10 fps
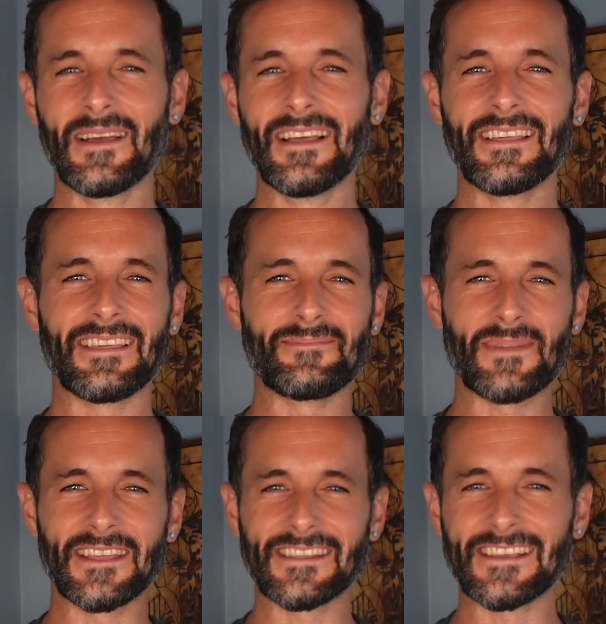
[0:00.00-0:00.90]
they
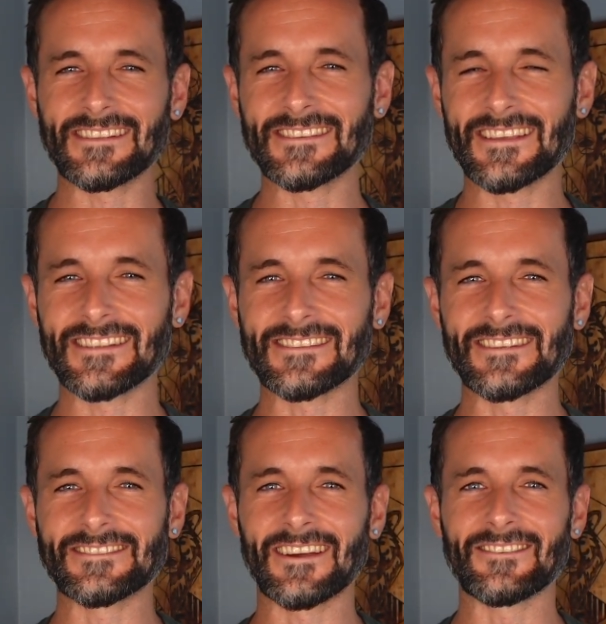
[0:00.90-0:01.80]
pin kids against
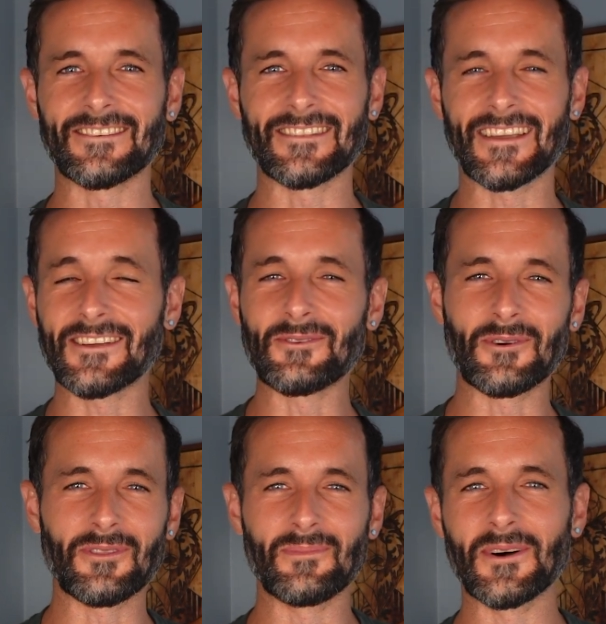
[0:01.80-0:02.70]
each other and who are
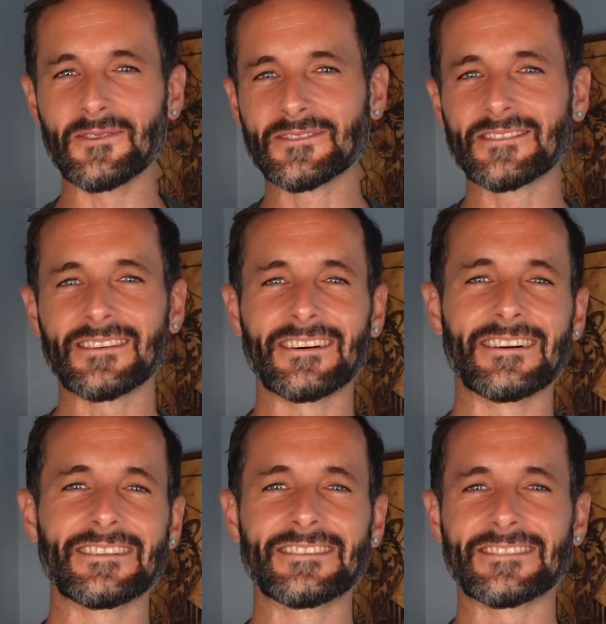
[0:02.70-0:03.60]
the most
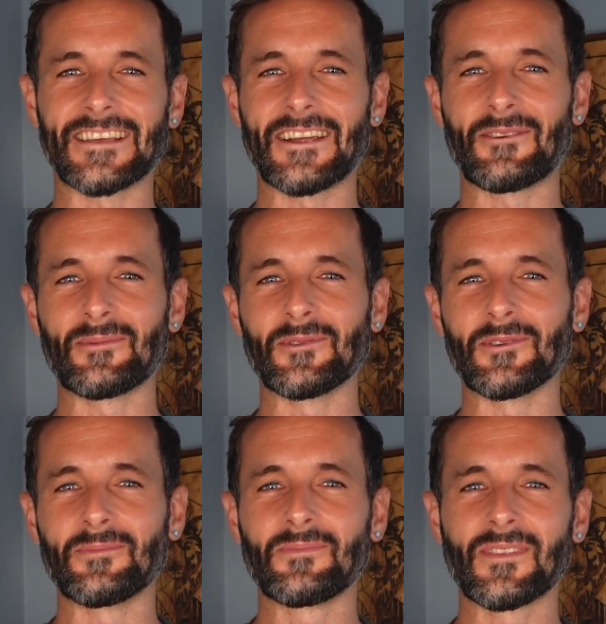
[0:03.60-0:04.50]

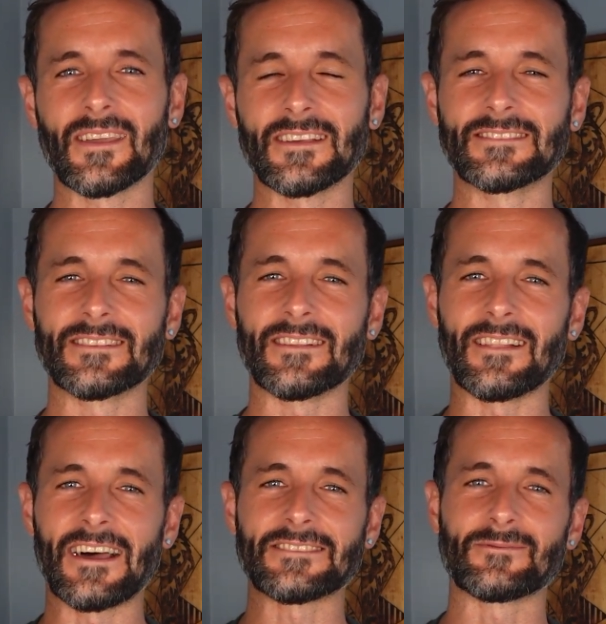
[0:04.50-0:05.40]
desirable kids, and the
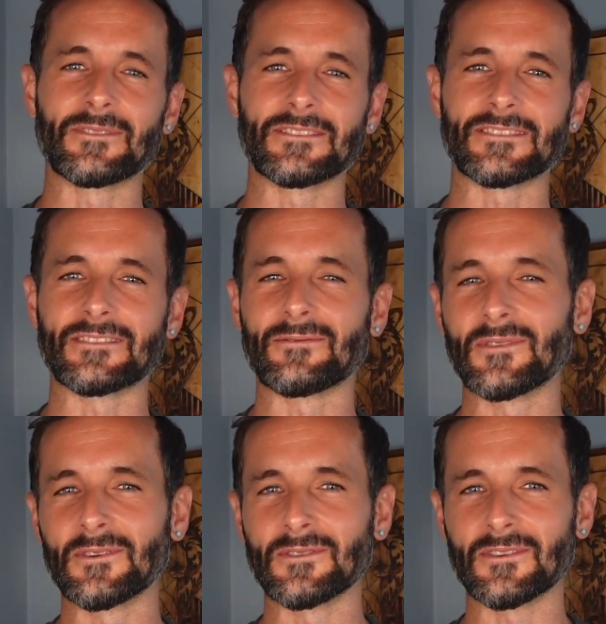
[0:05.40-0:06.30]
last ones on the
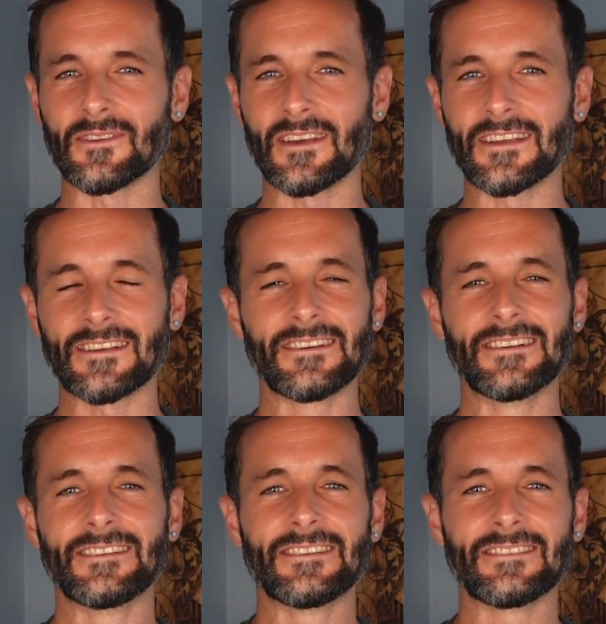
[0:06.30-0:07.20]
field are
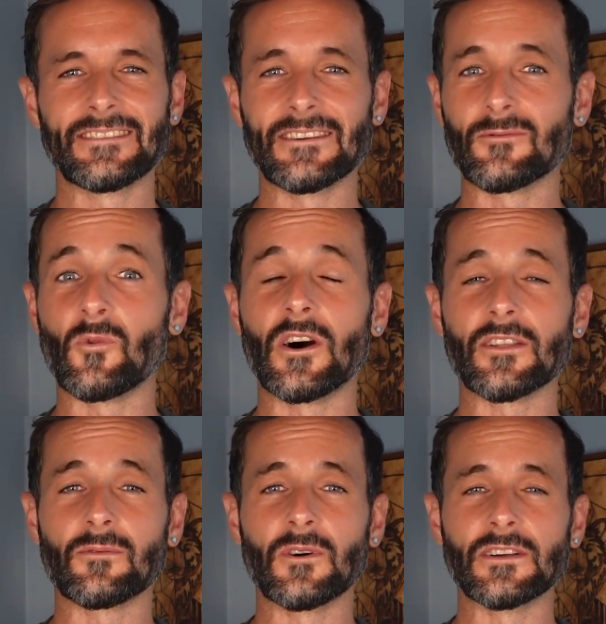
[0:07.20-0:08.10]
the
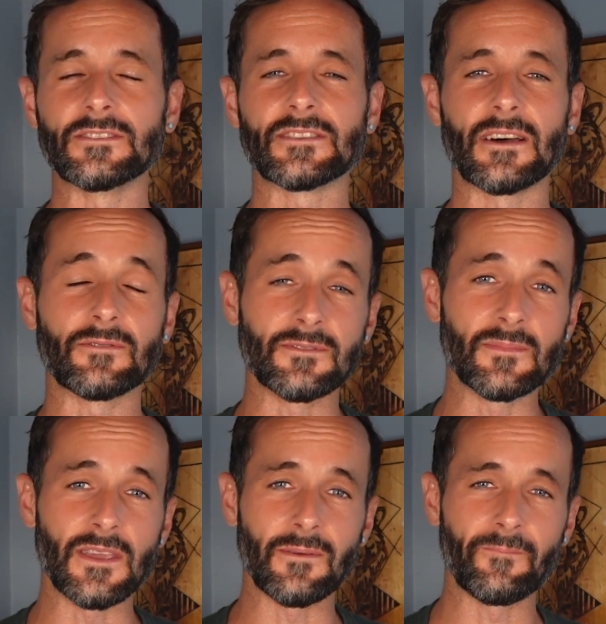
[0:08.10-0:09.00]
unwanted ones. That was me.